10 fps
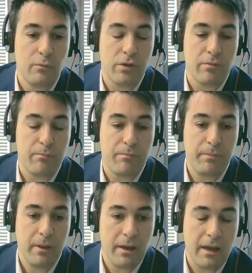with
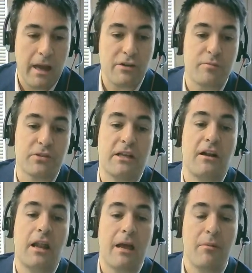
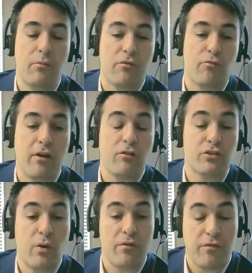100% alignment with
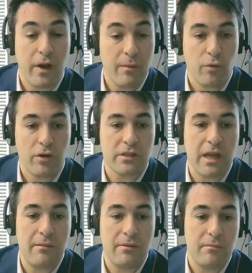regulatory
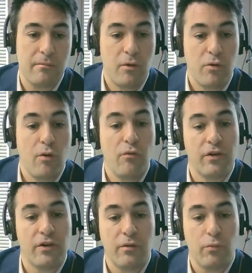frameworks, and
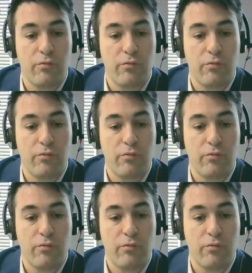moreover,